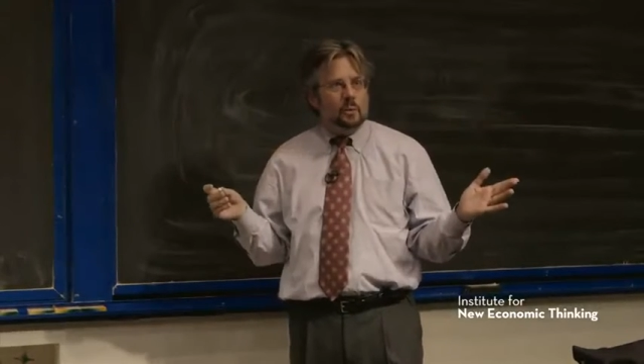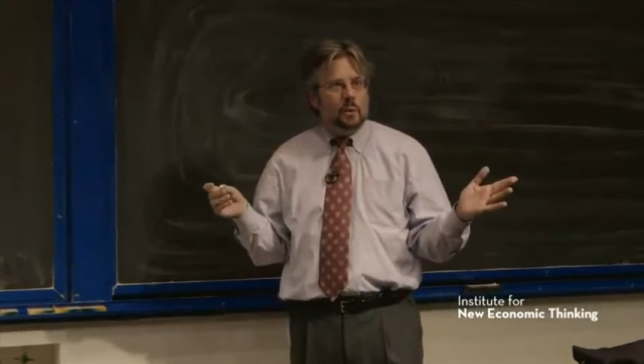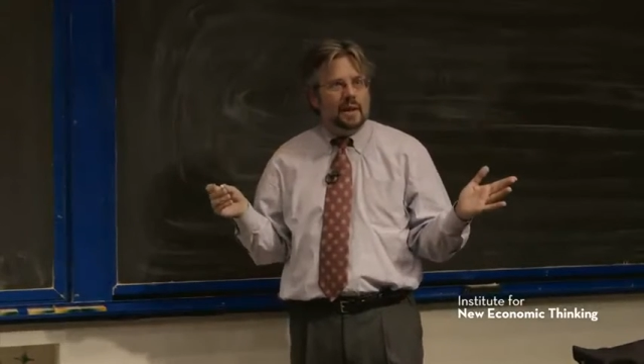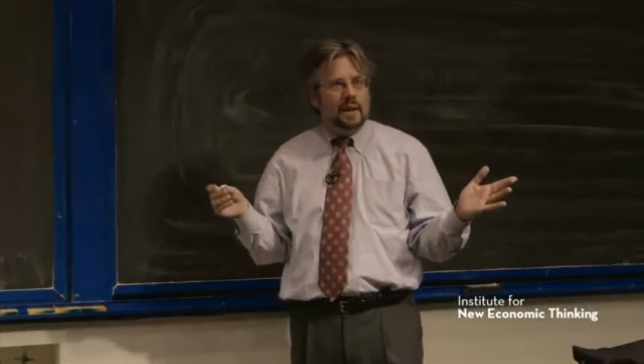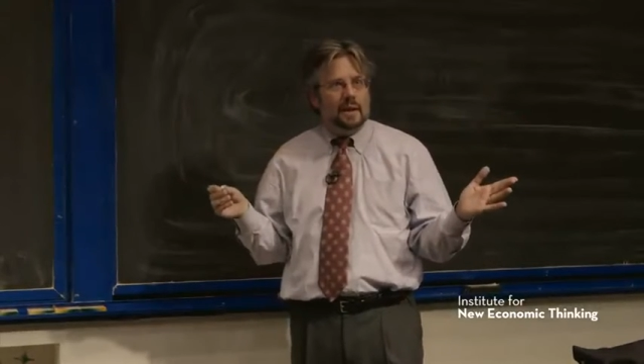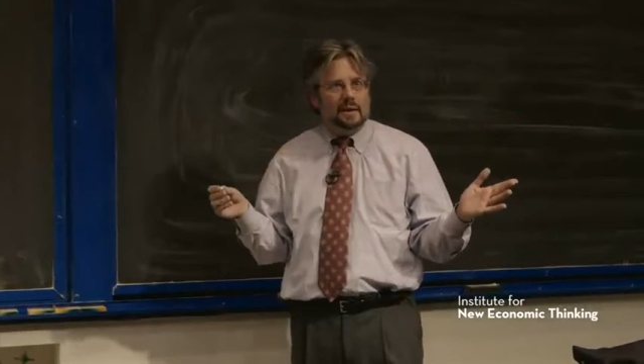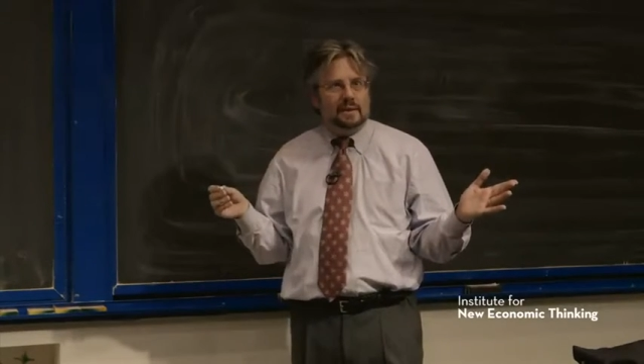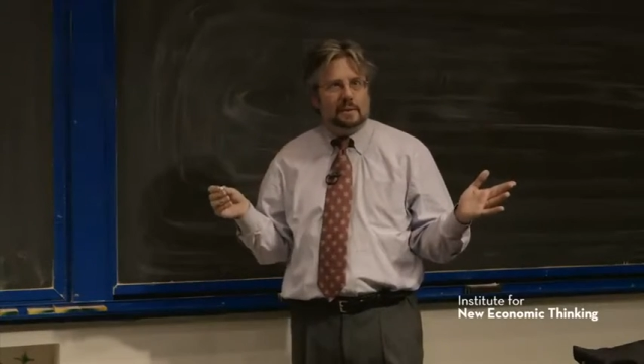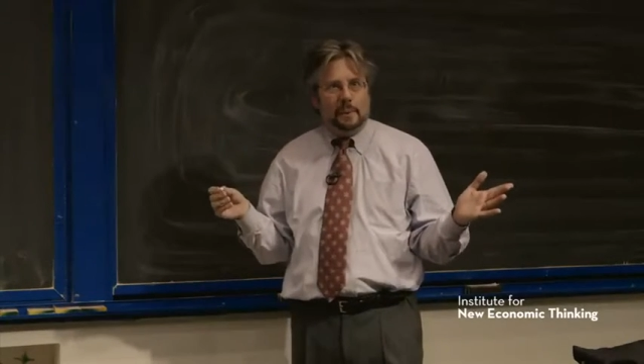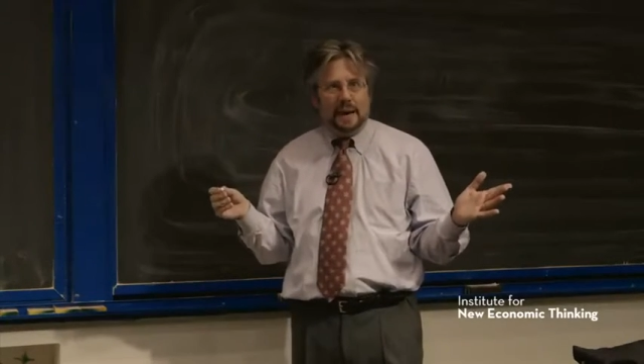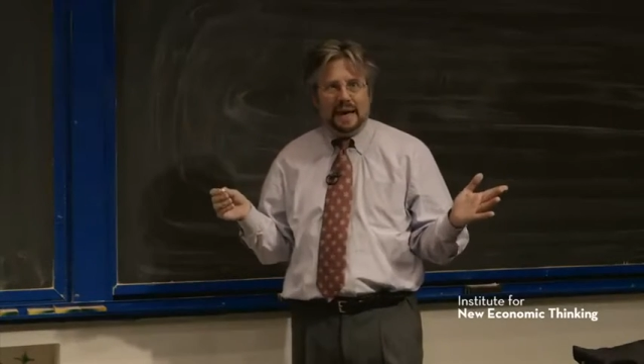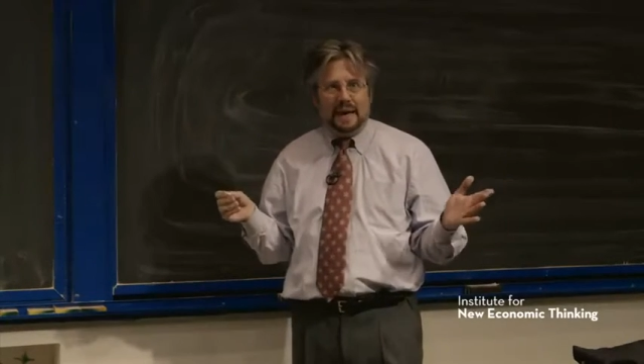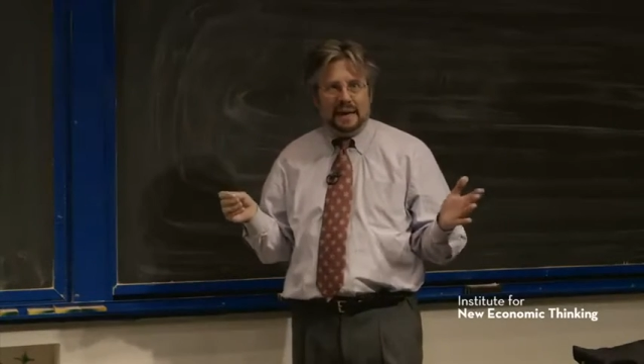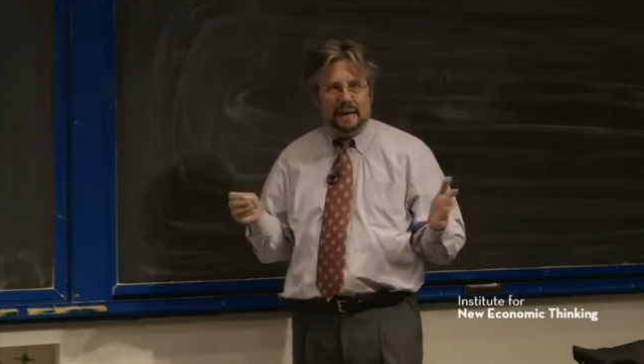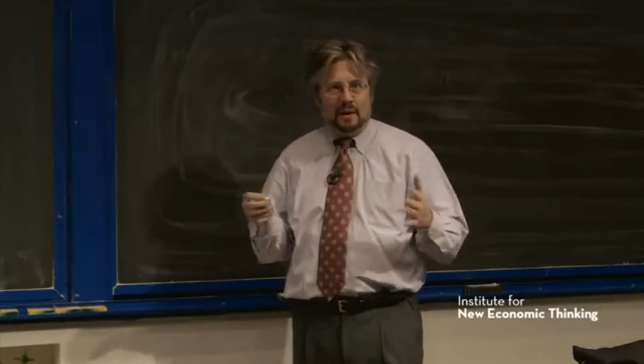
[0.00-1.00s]
willing to
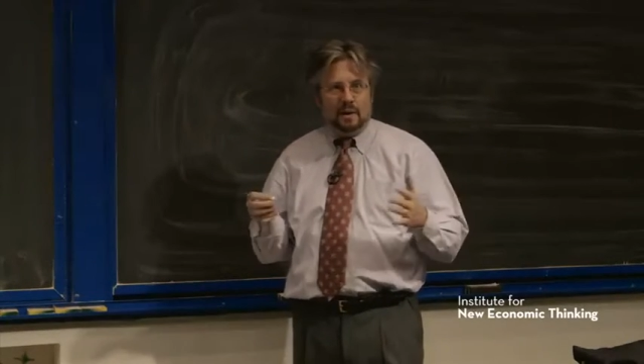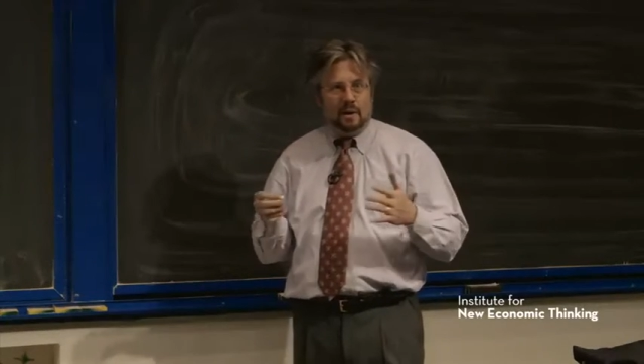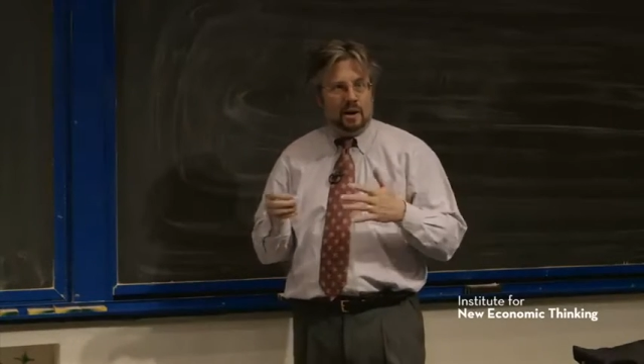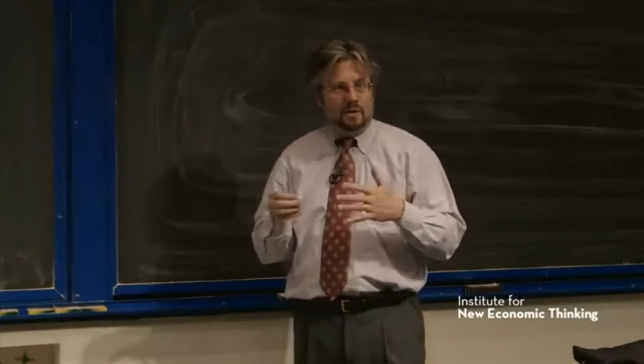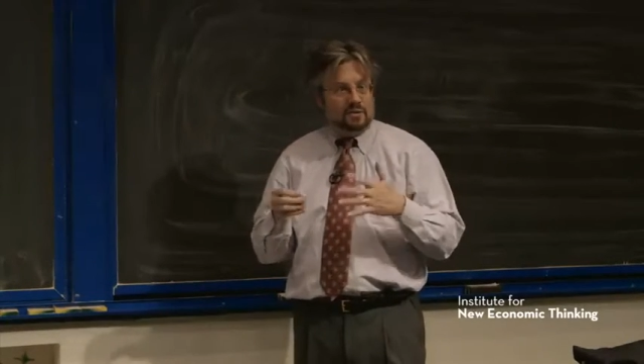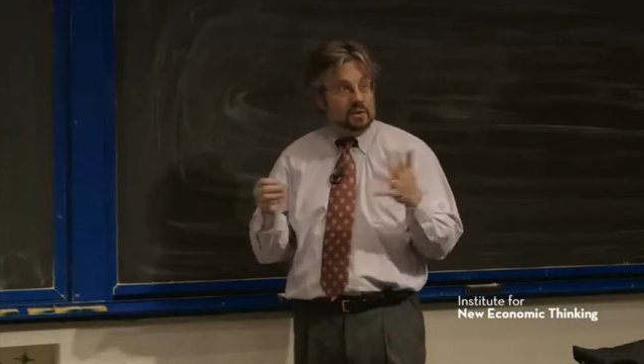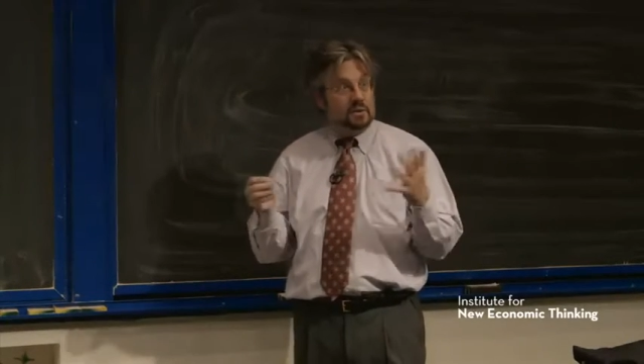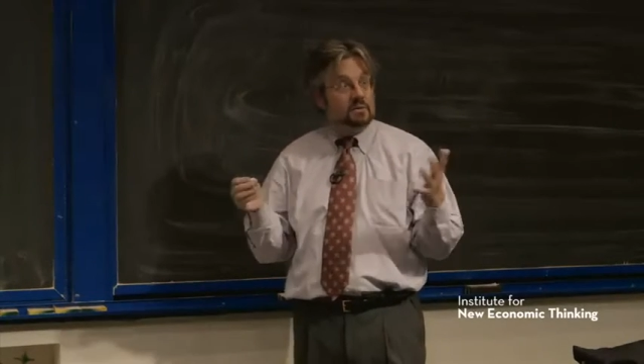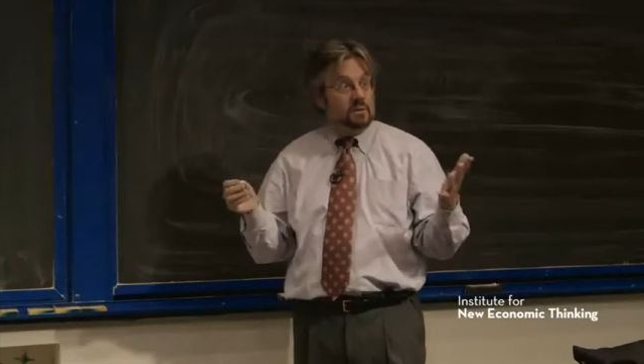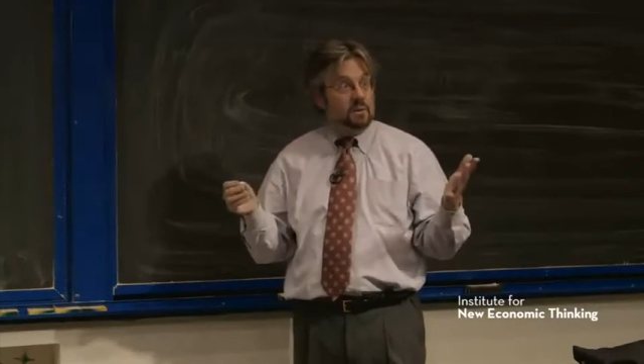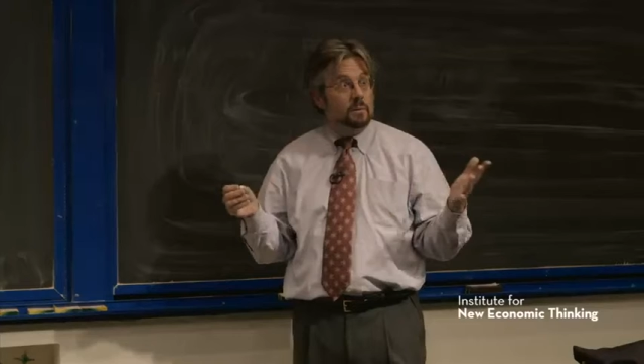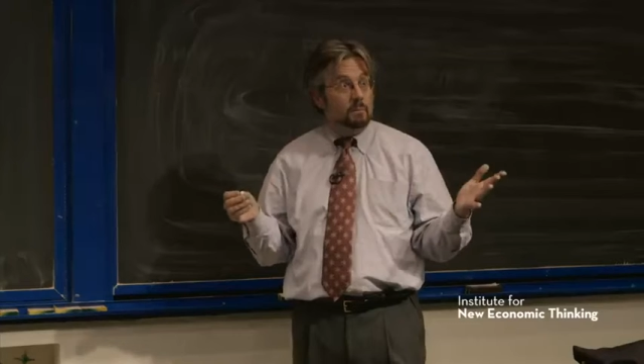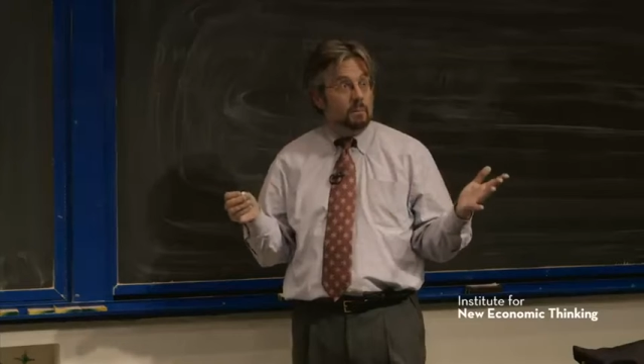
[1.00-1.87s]
pay often